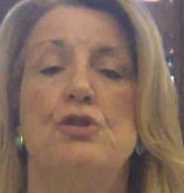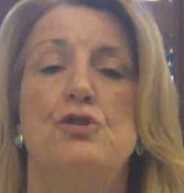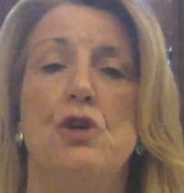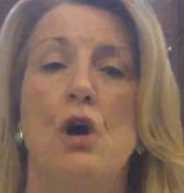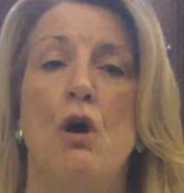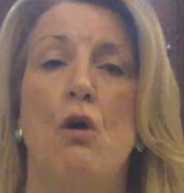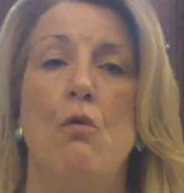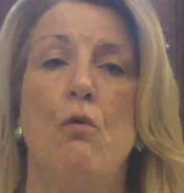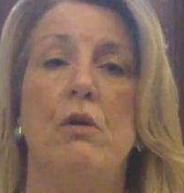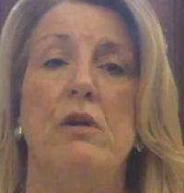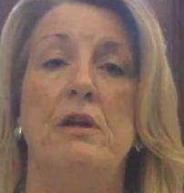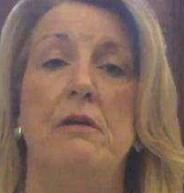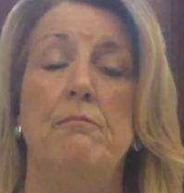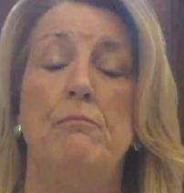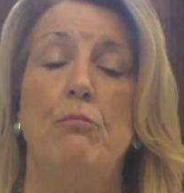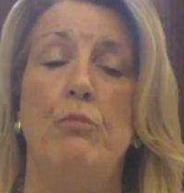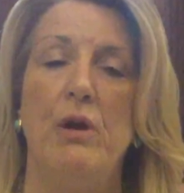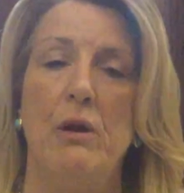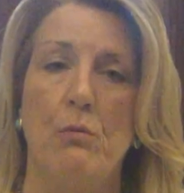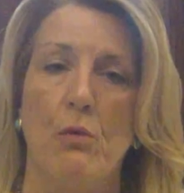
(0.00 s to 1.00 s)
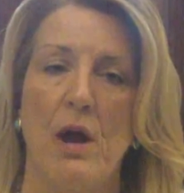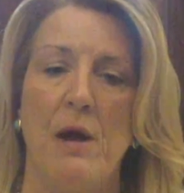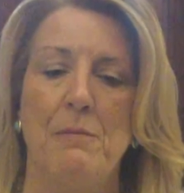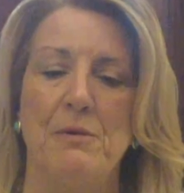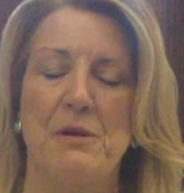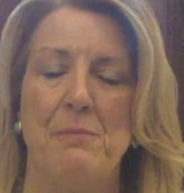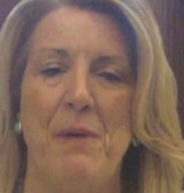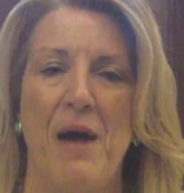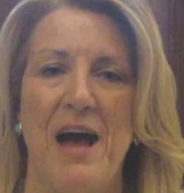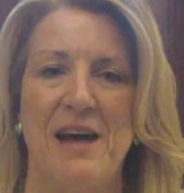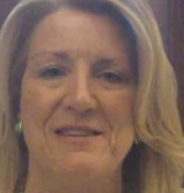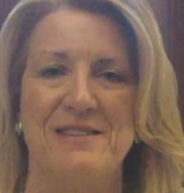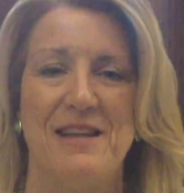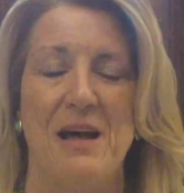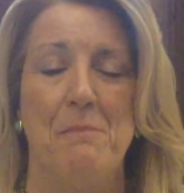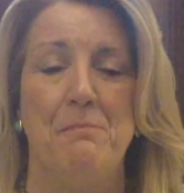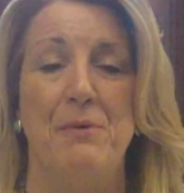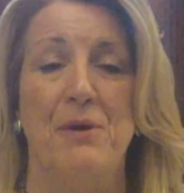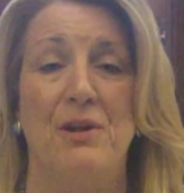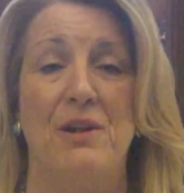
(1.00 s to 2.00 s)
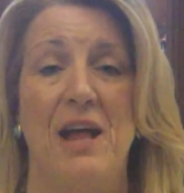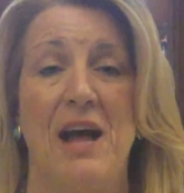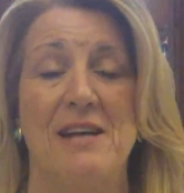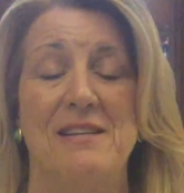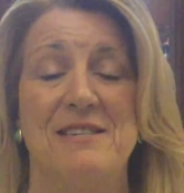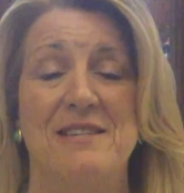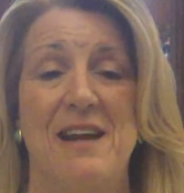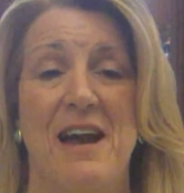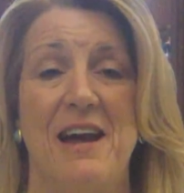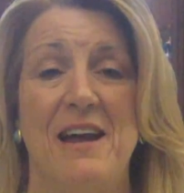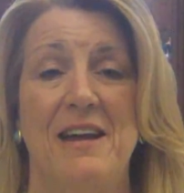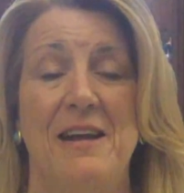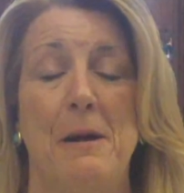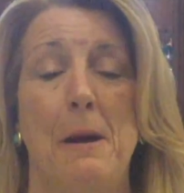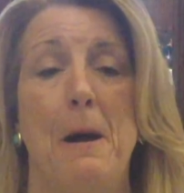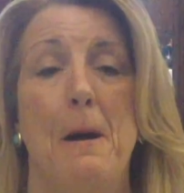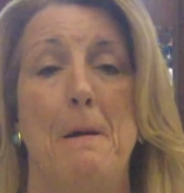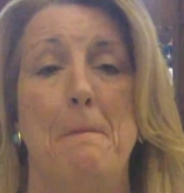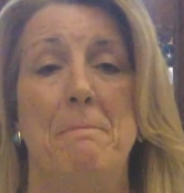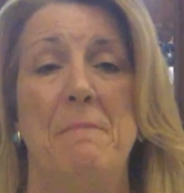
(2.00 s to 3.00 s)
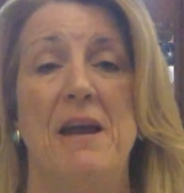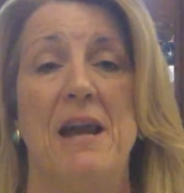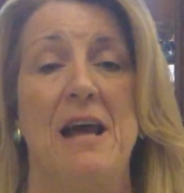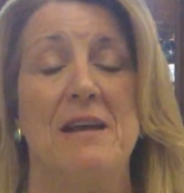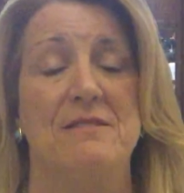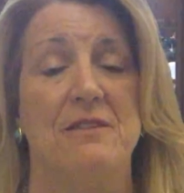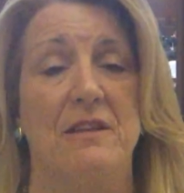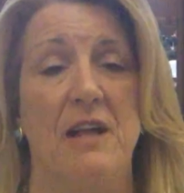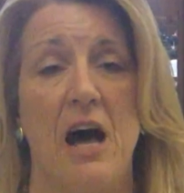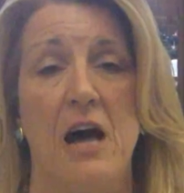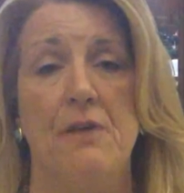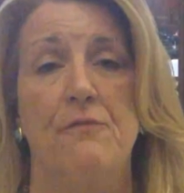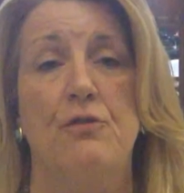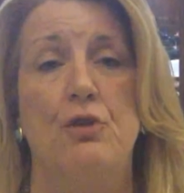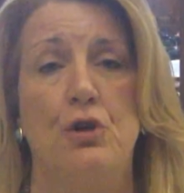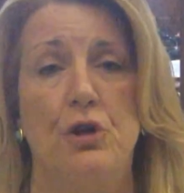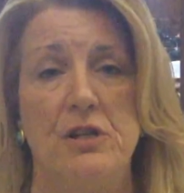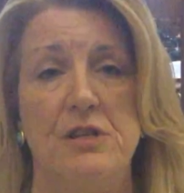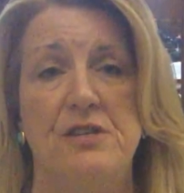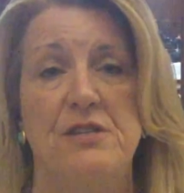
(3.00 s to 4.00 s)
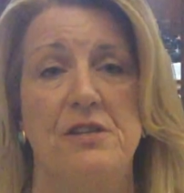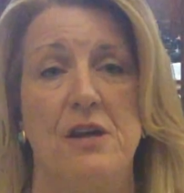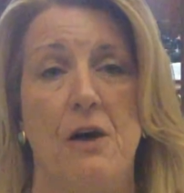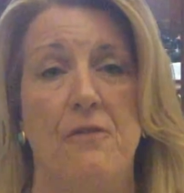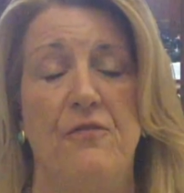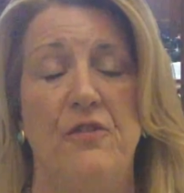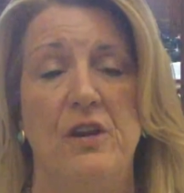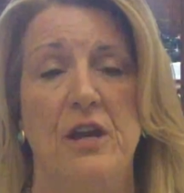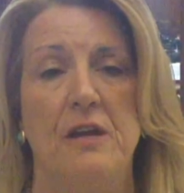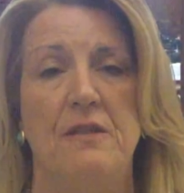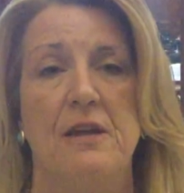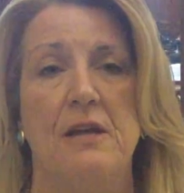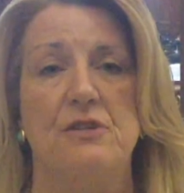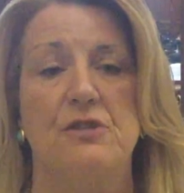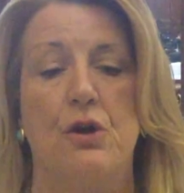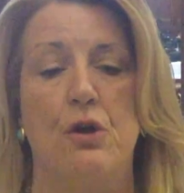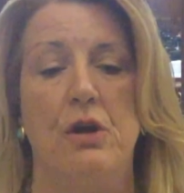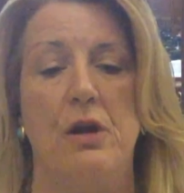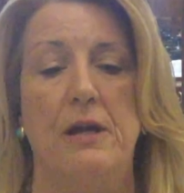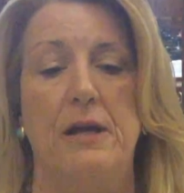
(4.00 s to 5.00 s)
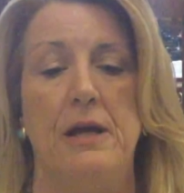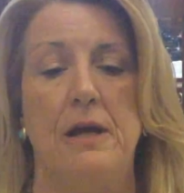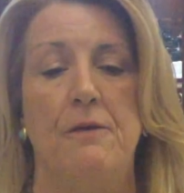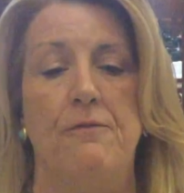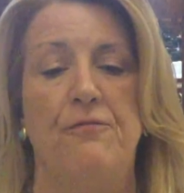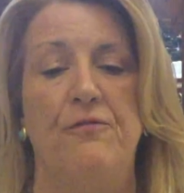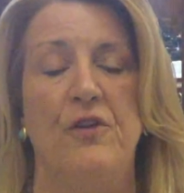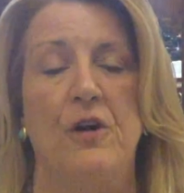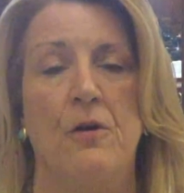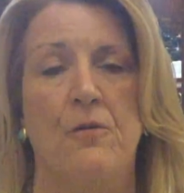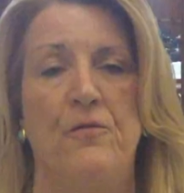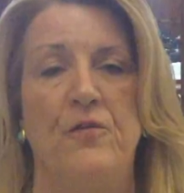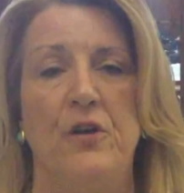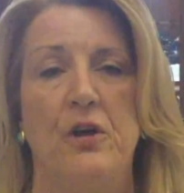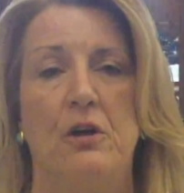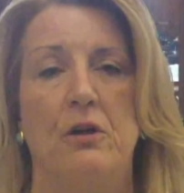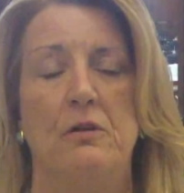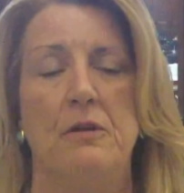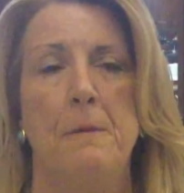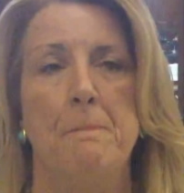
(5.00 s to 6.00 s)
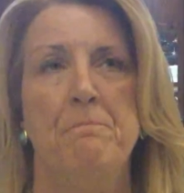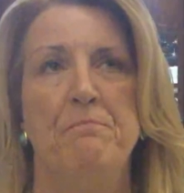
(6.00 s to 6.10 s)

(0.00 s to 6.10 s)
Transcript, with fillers: So we were able to pass that bill last night. Um, it has a lot of good stuff in it that's going to give Fairfield